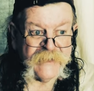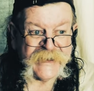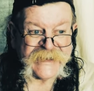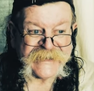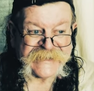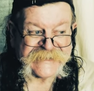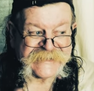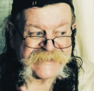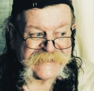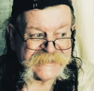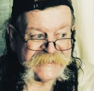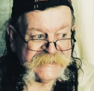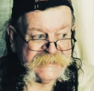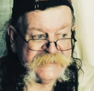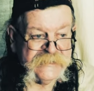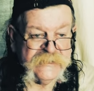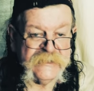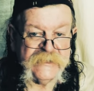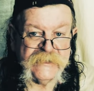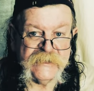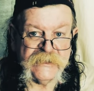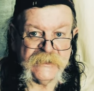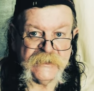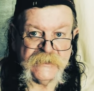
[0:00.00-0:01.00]
That
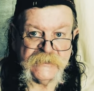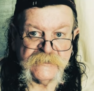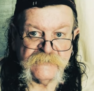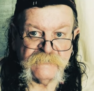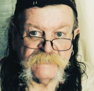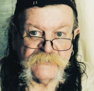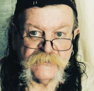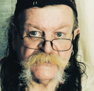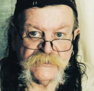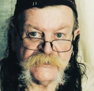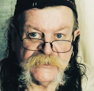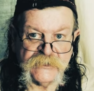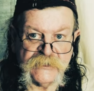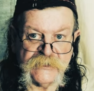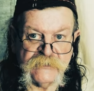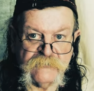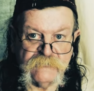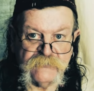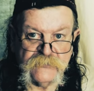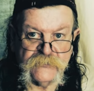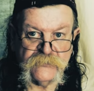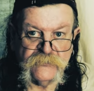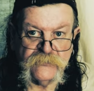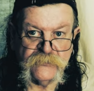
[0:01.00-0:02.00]
is a very
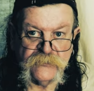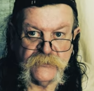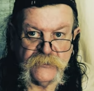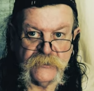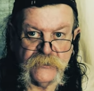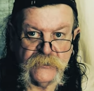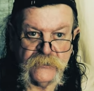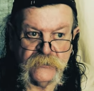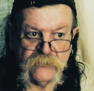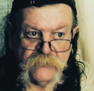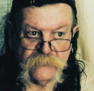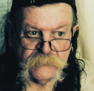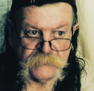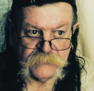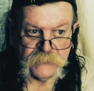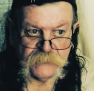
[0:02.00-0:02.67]
significant thing.